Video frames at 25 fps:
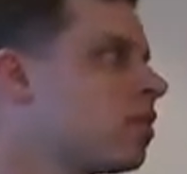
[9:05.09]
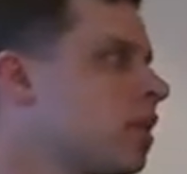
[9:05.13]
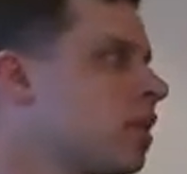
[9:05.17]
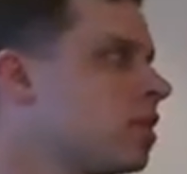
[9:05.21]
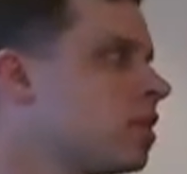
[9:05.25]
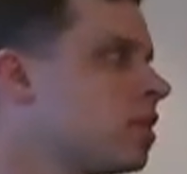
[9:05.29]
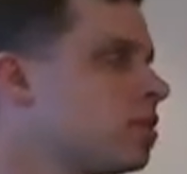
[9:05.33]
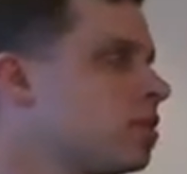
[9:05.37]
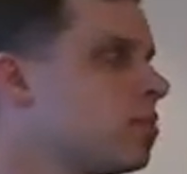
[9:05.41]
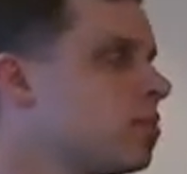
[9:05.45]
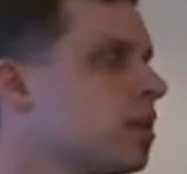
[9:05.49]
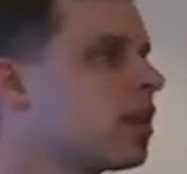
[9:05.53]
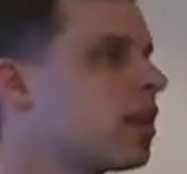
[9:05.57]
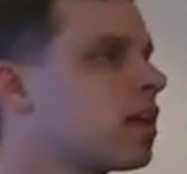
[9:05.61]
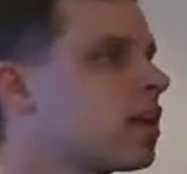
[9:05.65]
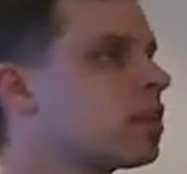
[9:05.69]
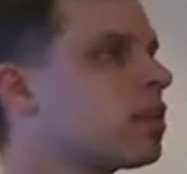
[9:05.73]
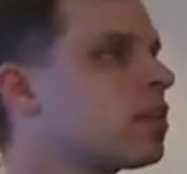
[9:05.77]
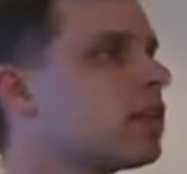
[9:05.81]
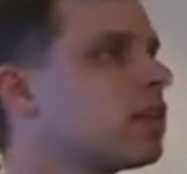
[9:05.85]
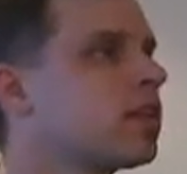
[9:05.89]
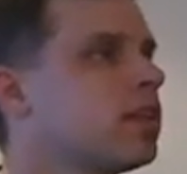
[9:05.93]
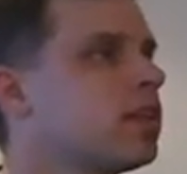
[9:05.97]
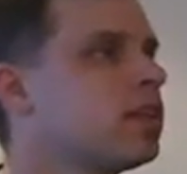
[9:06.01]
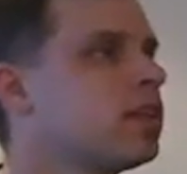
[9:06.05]
there to be a
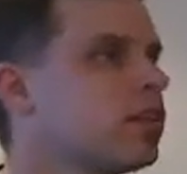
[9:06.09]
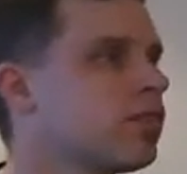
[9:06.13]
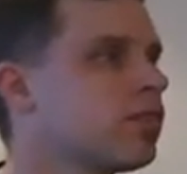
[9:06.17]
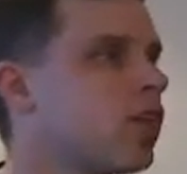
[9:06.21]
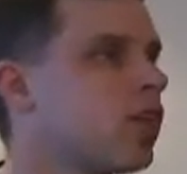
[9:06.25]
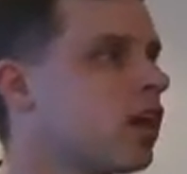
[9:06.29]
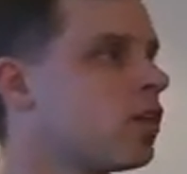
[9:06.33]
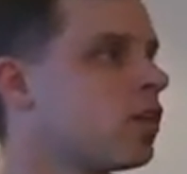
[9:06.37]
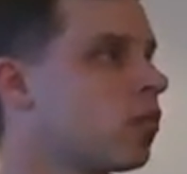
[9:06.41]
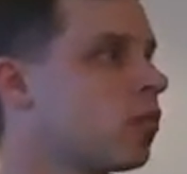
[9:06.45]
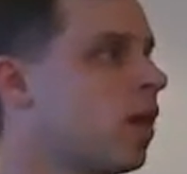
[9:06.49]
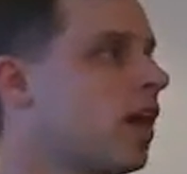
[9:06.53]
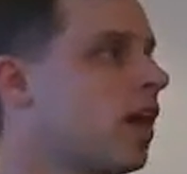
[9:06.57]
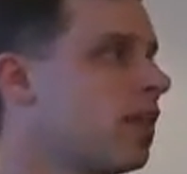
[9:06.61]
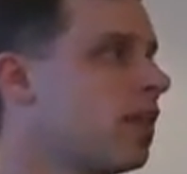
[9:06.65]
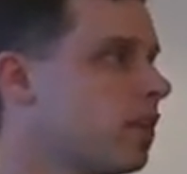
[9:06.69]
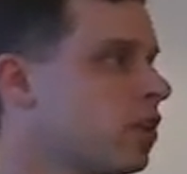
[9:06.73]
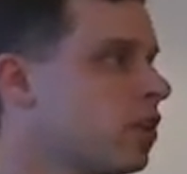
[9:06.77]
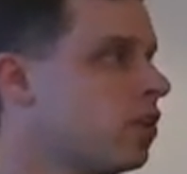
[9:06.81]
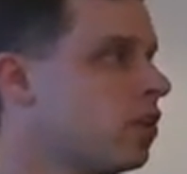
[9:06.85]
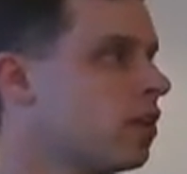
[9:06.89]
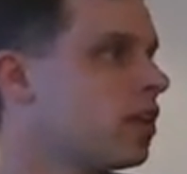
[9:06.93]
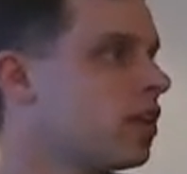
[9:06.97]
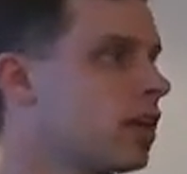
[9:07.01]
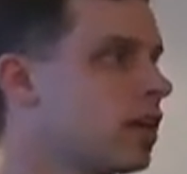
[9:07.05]
clearly defined way that
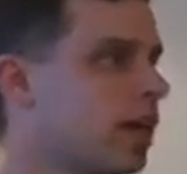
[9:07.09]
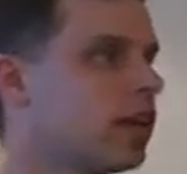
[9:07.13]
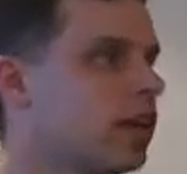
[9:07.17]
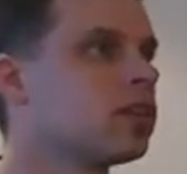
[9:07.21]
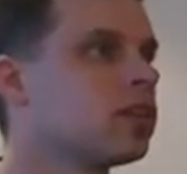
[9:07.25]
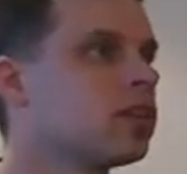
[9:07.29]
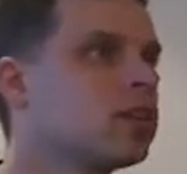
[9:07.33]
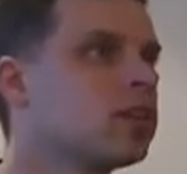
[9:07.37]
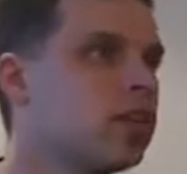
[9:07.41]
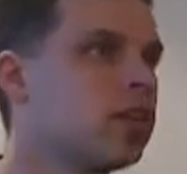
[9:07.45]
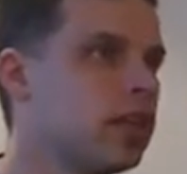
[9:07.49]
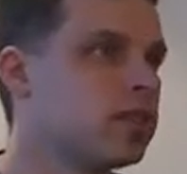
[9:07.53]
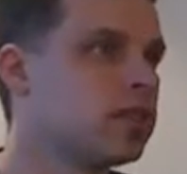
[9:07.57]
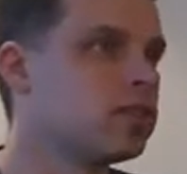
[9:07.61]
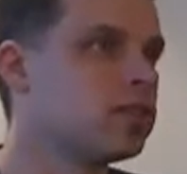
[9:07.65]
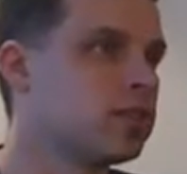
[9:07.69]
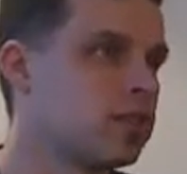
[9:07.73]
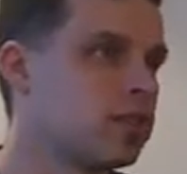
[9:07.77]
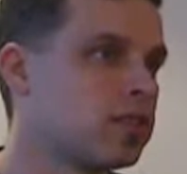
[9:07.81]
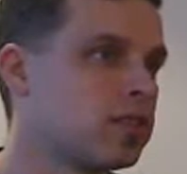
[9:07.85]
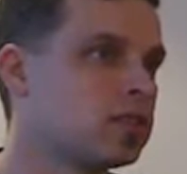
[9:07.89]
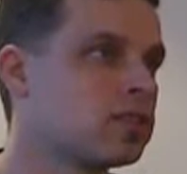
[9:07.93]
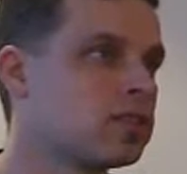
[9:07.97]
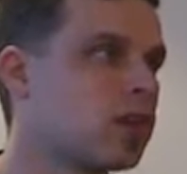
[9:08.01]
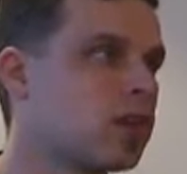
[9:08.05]
you can get to
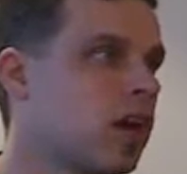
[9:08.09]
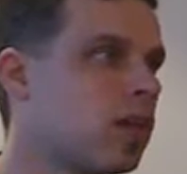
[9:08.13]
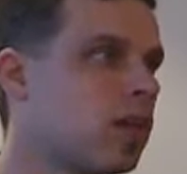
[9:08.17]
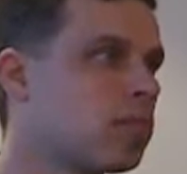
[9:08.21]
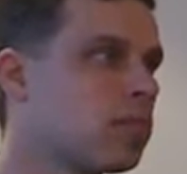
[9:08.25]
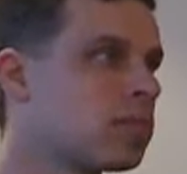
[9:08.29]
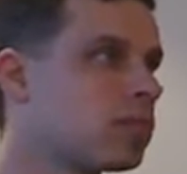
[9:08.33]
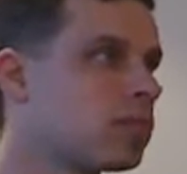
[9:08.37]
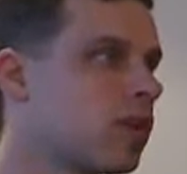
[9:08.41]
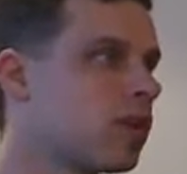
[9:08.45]
this type.